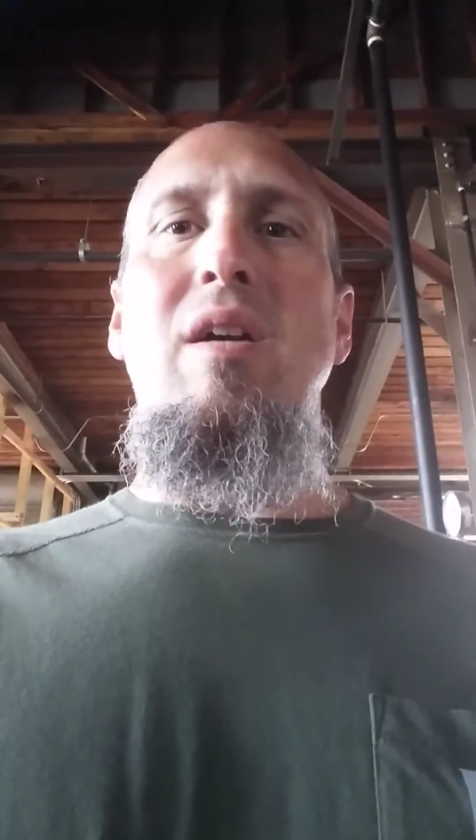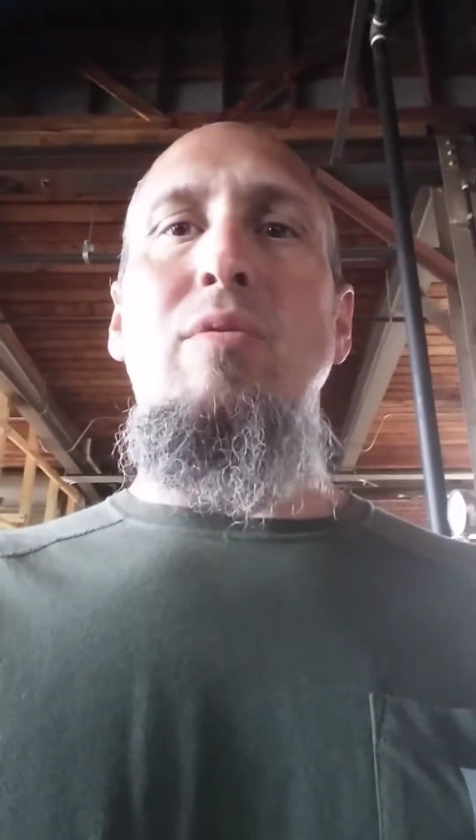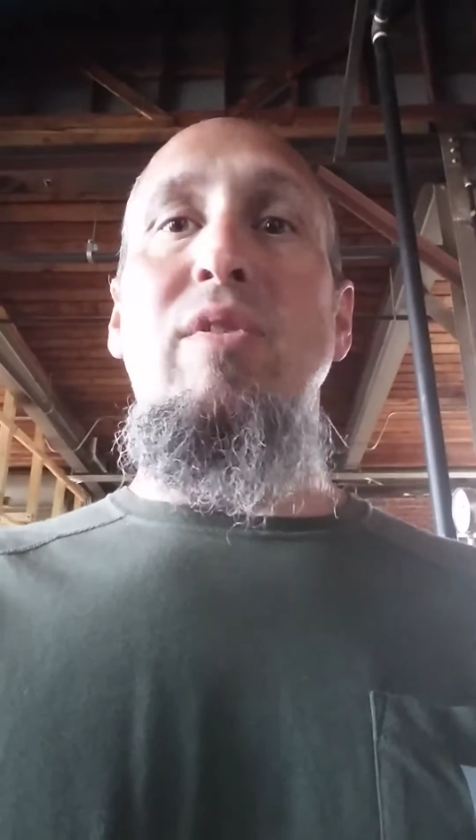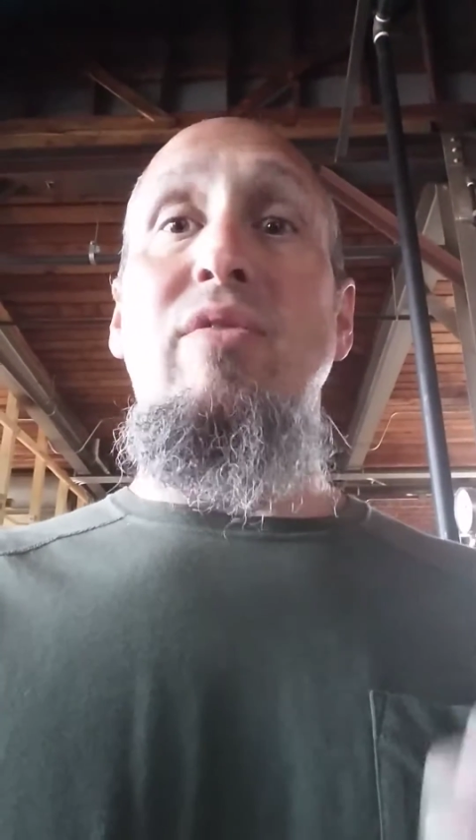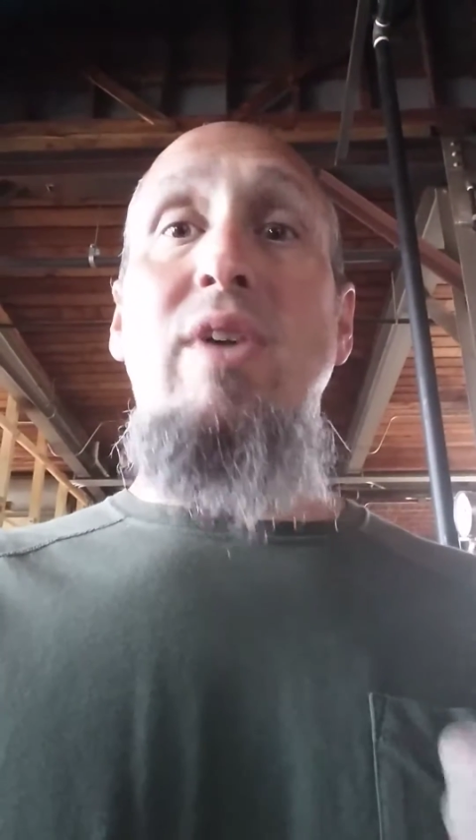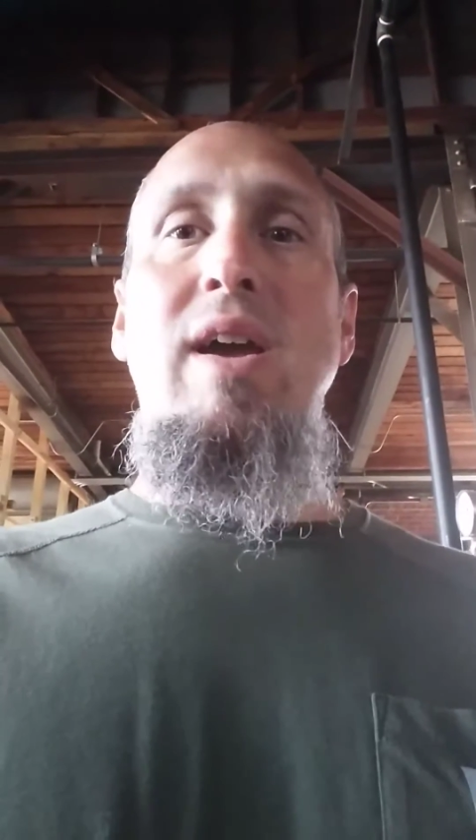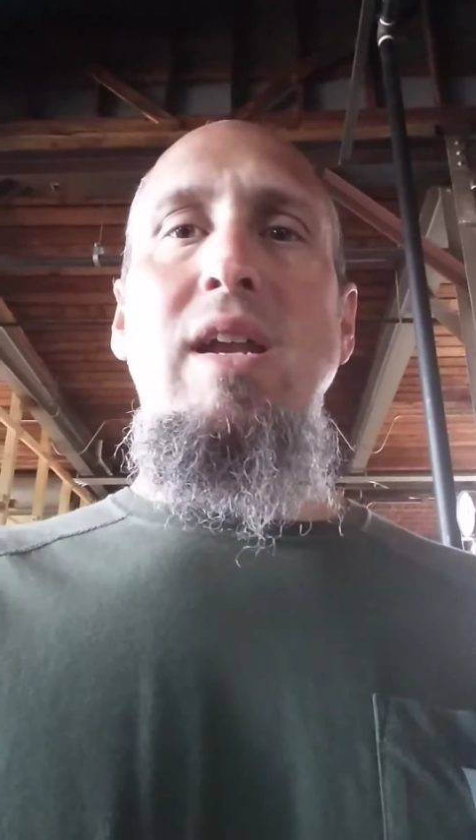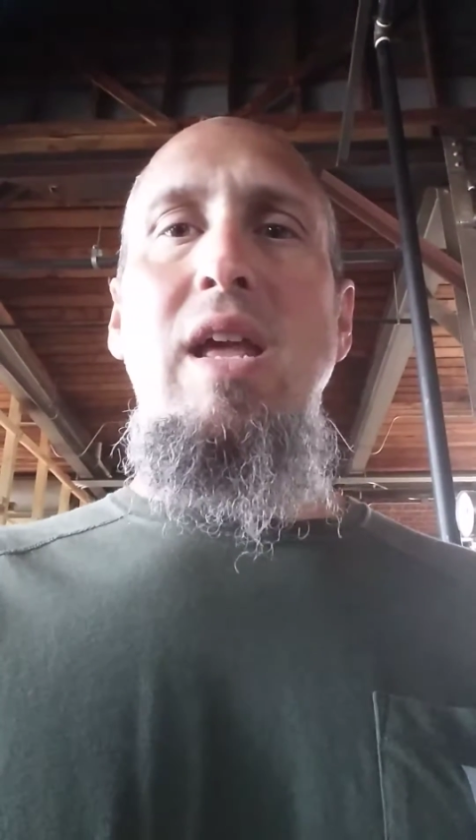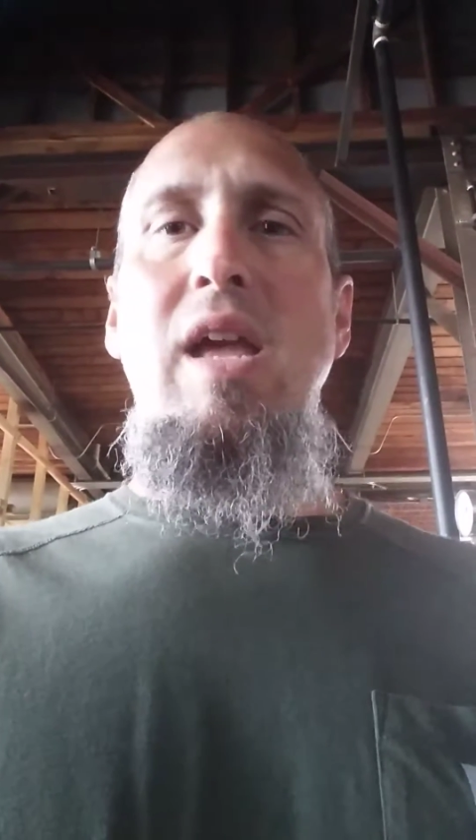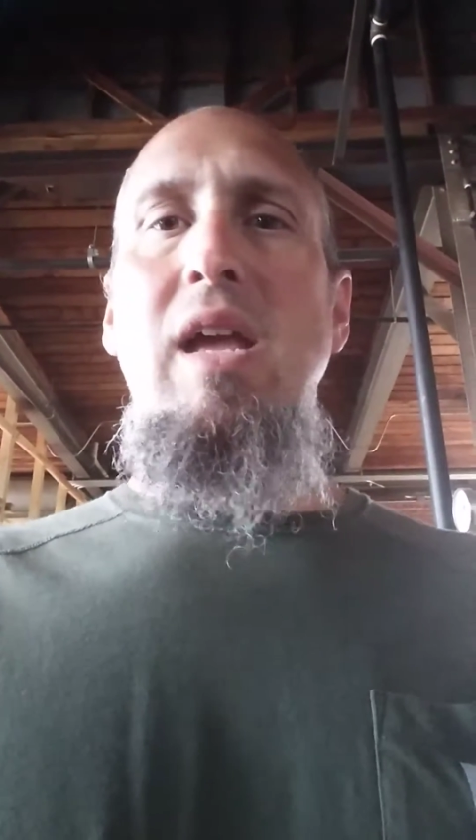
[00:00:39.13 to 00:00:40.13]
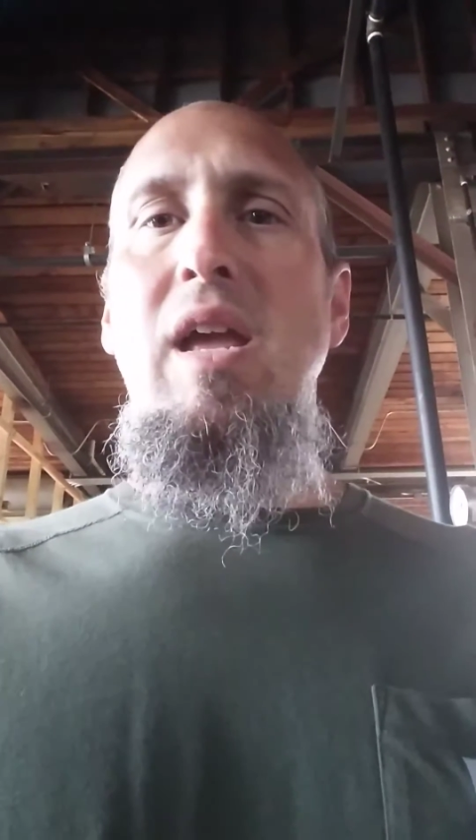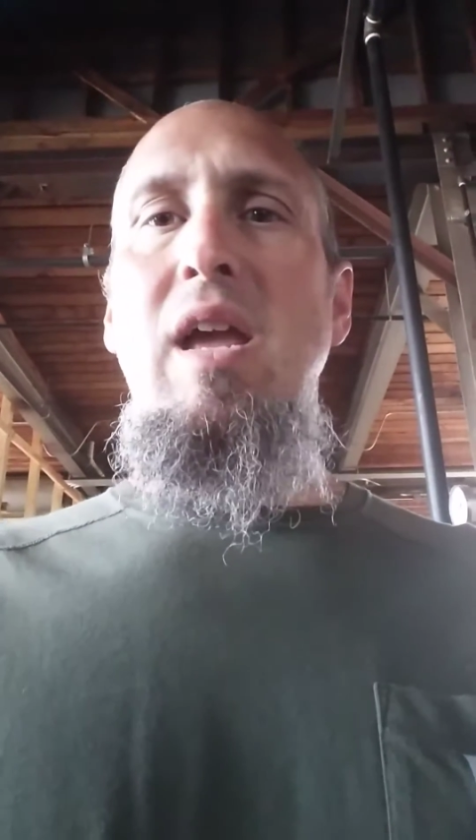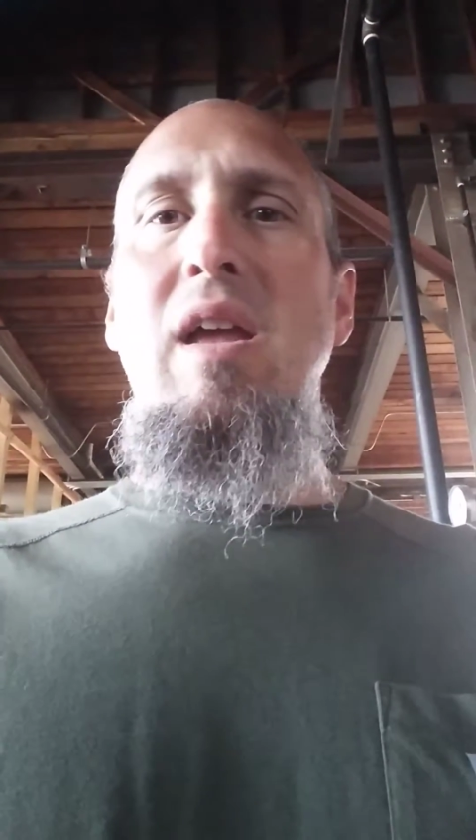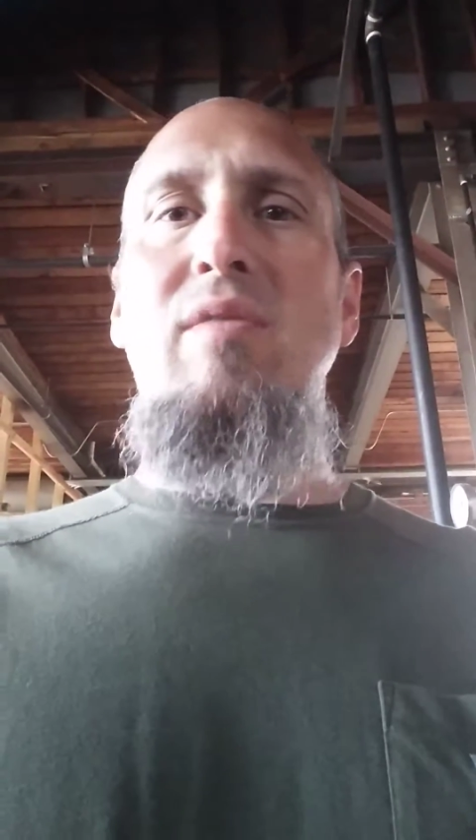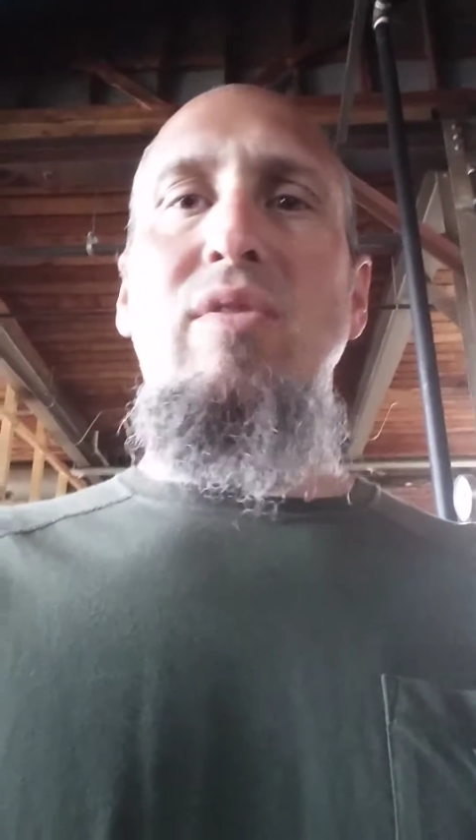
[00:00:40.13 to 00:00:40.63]
refining
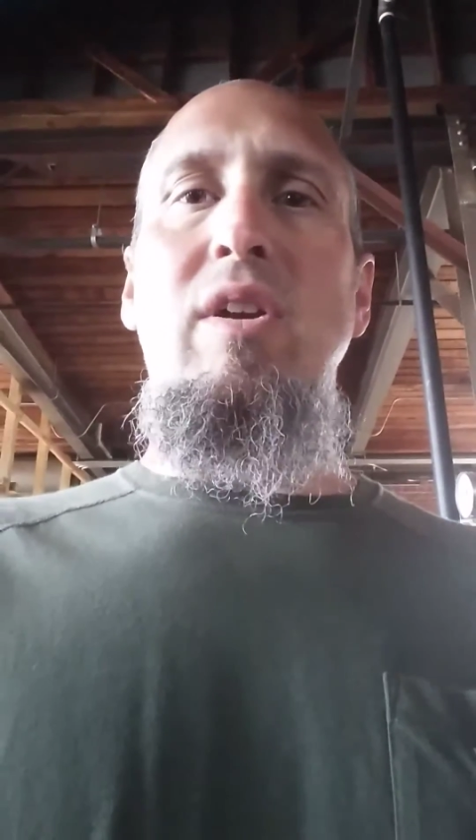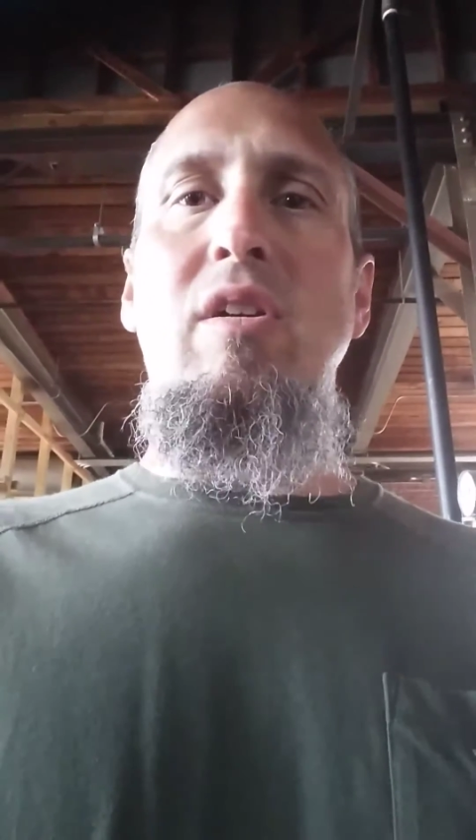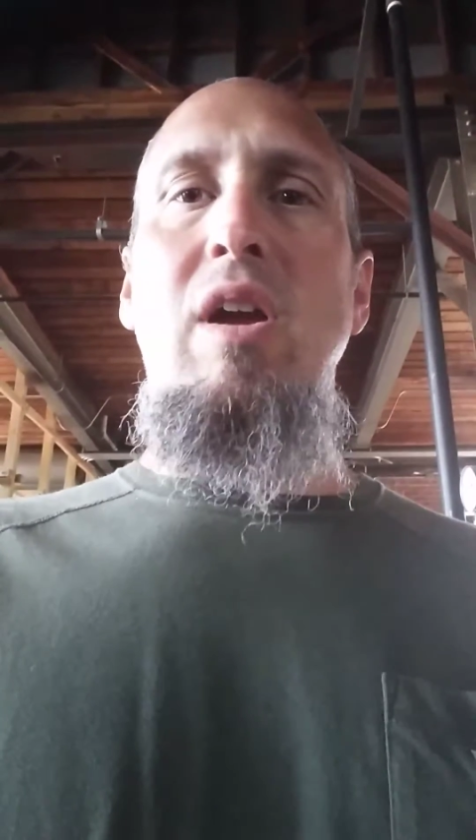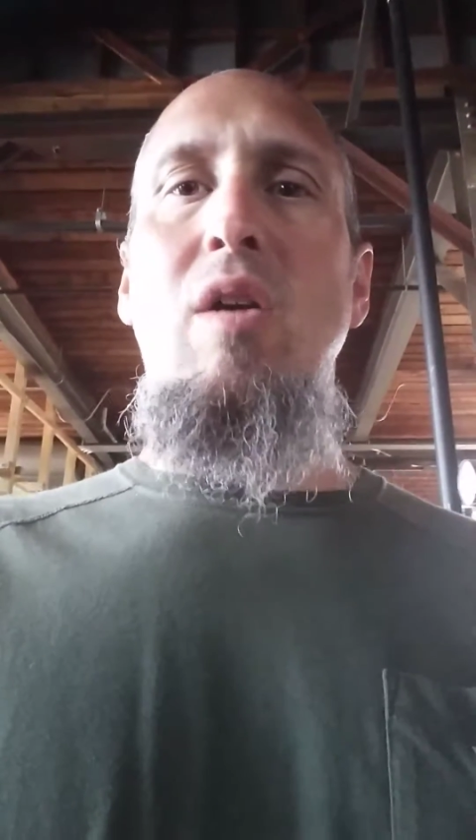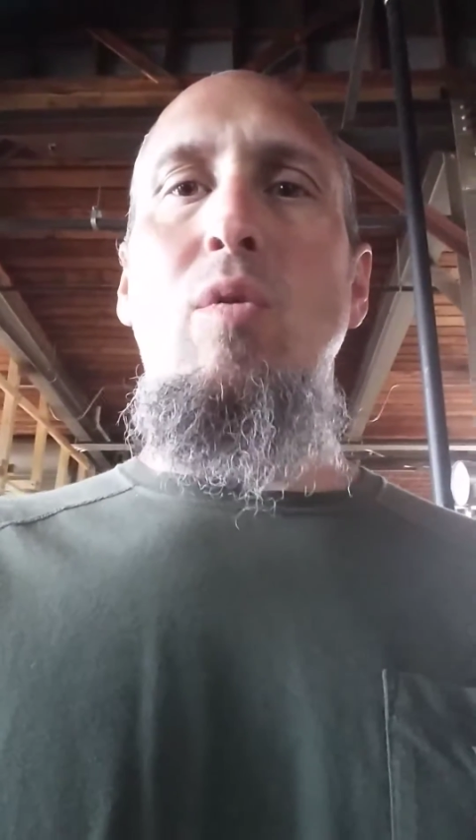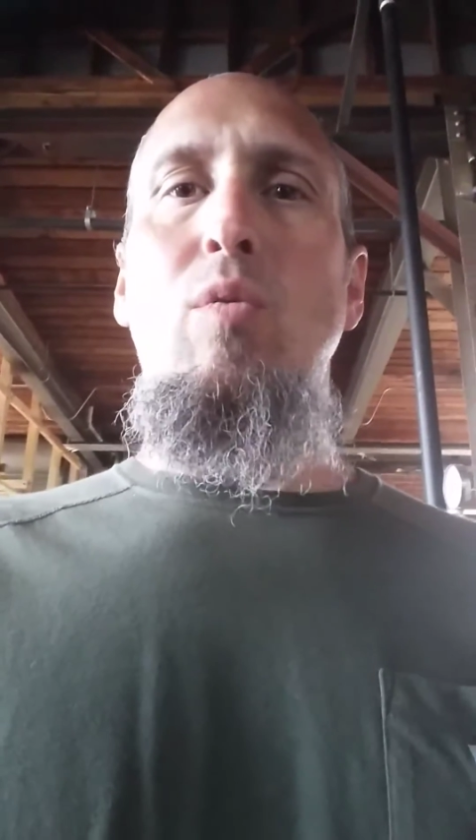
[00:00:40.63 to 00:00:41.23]
and figuring out